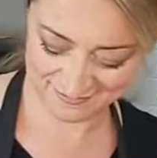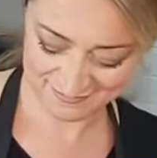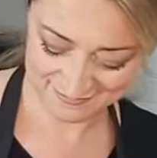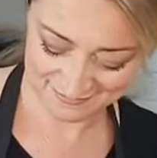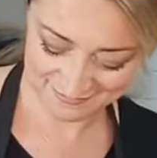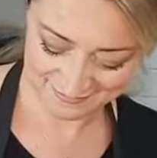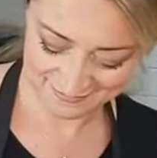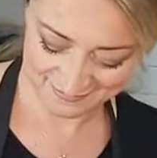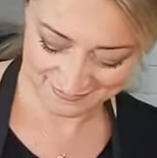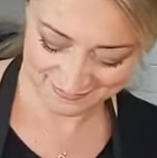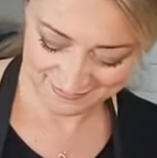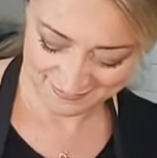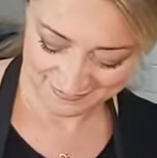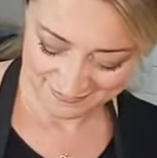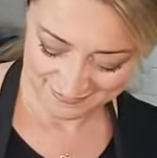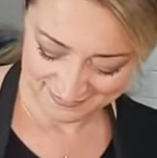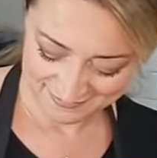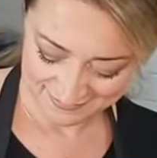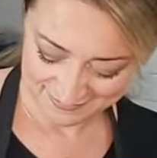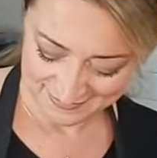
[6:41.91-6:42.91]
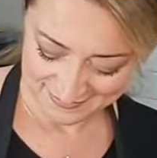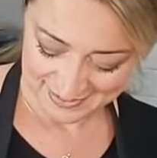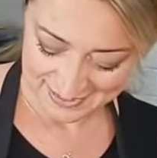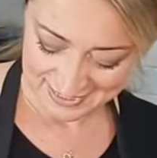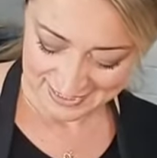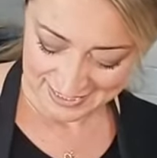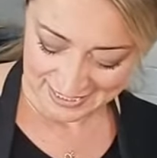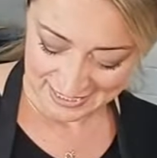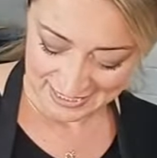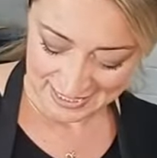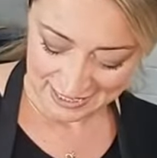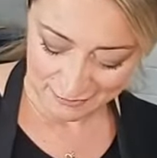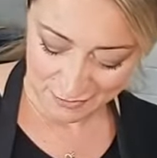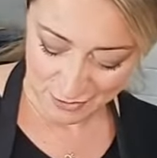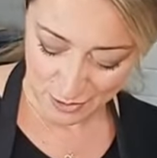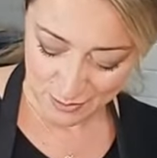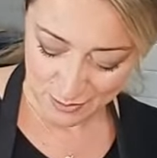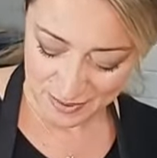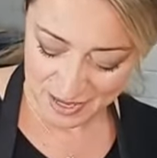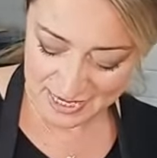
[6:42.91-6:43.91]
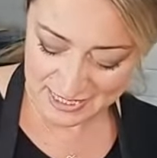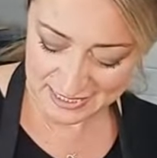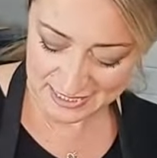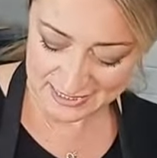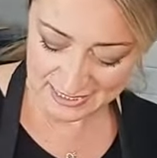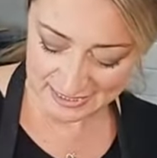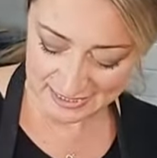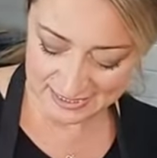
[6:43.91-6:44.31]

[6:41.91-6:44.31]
You gotta mix.